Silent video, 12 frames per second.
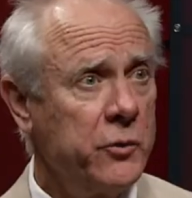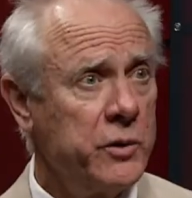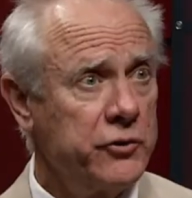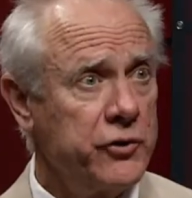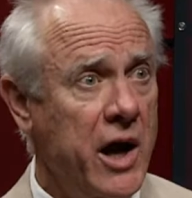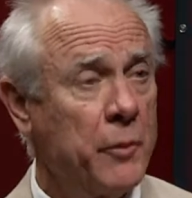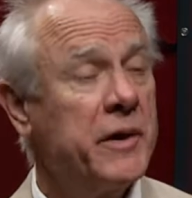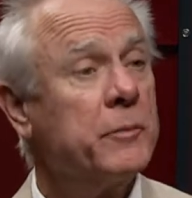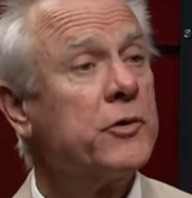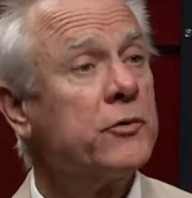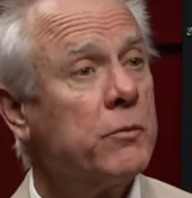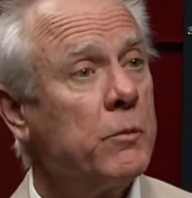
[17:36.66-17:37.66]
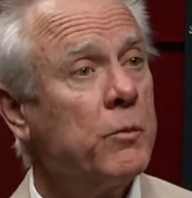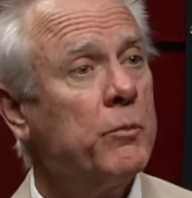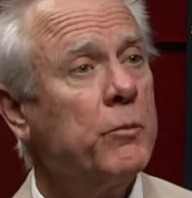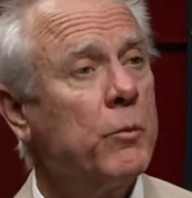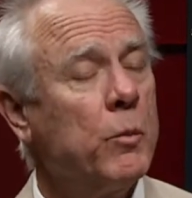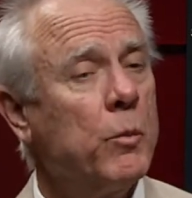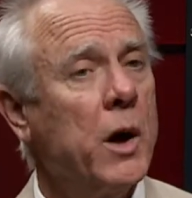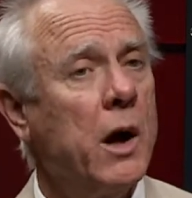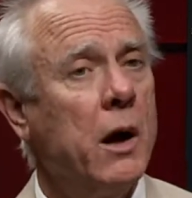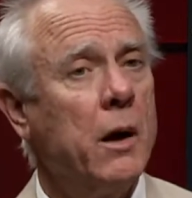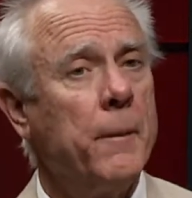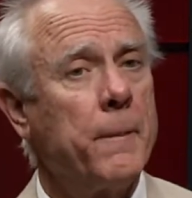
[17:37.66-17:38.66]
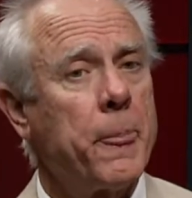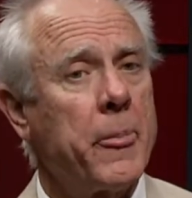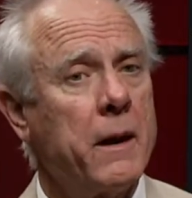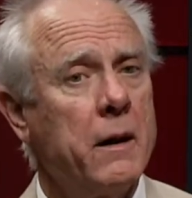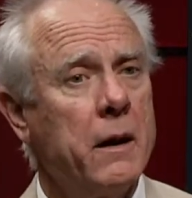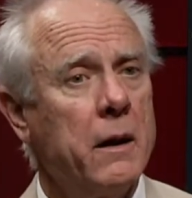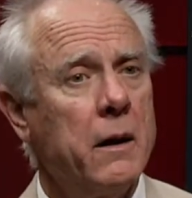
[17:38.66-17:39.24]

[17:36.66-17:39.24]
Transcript: with drought, people, uh, uh,